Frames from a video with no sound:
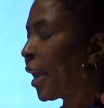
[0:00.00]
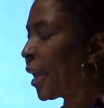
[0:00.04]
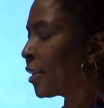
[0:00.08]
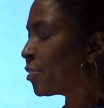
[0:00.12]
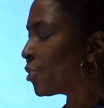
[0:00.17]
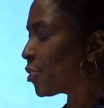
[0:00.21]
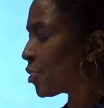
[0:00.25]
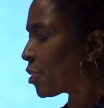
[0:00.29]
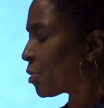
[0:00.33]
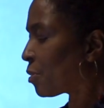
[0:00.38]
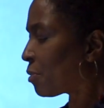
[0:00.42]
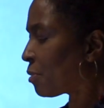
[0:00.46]

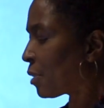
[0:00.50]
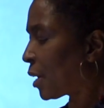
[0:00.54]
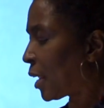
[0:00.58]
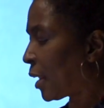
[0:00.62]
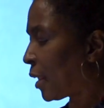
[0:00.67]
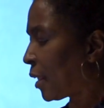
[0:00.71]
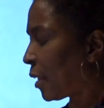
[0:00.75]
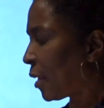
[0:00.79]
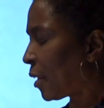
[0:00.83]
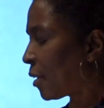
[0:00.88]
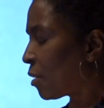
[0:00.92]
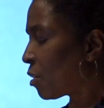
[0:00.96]
And so
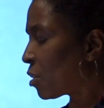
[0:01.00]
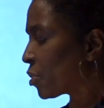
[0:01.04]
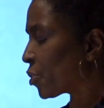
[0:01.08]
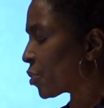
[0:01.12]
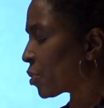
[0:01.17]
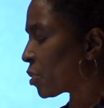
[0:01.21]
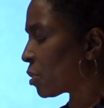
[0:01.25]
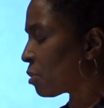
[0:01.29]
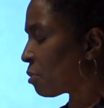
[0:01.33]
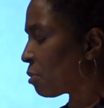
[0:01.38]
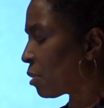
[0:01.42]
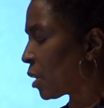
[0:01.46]
it
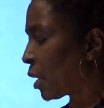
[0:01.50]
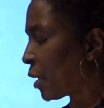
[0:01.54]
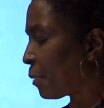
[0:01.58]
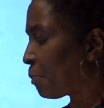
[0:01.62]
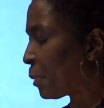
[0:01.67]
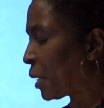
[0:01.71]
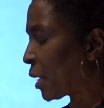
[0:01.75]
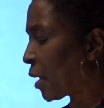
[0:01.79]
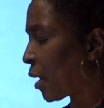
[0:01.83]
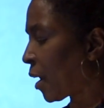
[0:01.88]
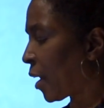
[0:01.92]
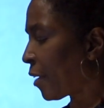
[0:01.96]
also, I
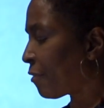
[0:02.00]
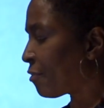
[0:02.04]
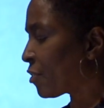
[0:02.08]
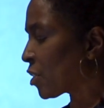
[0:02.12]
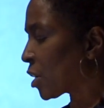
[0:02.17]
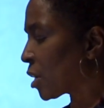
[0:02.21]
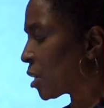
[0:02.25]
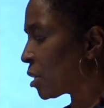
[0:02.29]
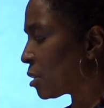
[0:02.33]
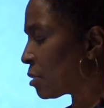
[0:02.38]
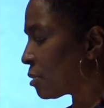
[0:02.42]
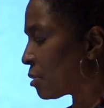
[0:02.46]
mean, I've
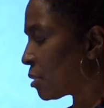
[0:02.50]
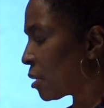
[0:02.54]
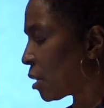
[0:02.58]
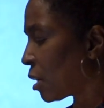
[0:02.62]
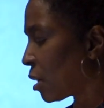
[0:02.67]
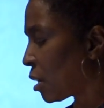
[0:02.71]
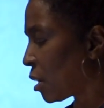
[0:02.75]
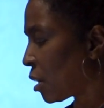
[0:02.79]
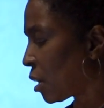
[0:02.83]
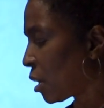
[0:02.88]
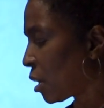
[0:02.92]
done